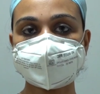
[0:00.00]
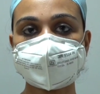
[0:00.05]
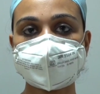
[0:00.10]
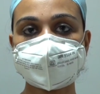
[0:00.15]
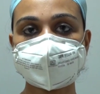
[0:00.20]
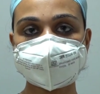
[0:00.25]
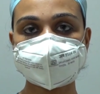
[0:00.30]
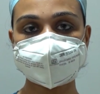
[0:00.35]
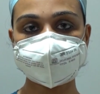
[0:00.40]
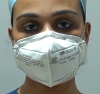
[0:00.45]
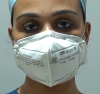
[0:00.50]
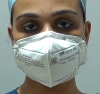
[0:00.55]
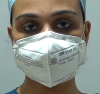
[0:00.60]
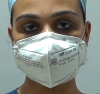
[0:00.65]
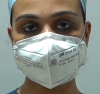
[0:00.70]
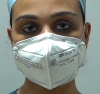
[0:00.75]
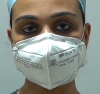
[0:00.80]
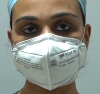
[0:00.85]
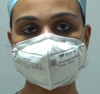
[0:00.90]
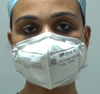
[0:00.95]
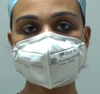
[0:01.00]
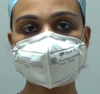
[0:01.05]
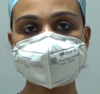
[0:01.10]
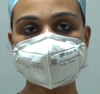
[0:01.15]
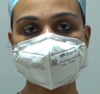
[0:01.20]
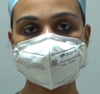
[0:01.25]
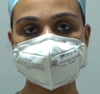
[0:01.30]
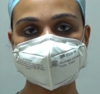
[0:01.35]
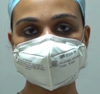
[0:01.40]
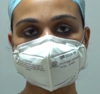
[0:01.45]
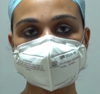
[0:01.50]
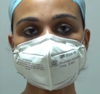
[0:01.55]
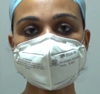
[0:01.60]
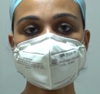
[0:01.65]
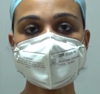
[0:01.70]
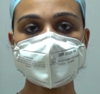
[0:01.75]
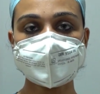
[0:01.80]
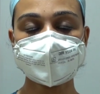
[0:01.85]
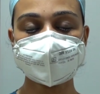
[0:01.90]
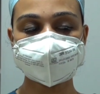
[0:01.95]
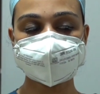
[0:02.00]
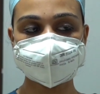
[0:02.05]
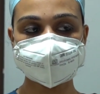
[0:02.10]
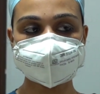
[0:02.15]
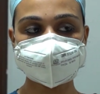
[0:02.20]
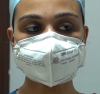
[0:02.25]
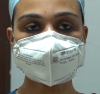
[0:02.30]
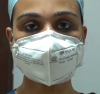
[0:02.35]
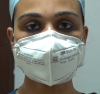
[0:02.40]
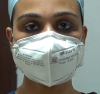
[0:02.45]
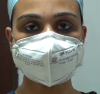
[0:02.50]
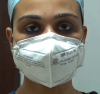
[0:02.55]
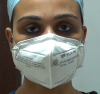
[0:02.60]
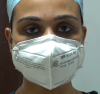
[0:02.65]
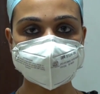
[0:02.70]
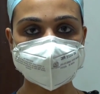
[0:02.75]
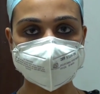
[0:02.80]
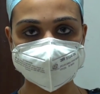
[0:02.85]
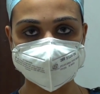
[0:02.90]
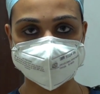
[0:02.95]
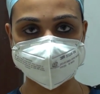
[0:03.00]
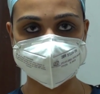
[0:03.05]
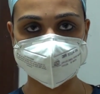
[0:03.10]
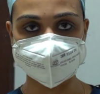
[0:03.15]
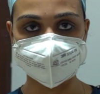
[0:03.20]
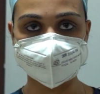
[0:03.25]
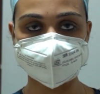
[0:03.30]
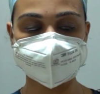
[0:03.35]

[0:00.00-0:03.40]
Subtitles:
under the precautions taken against COVID-19.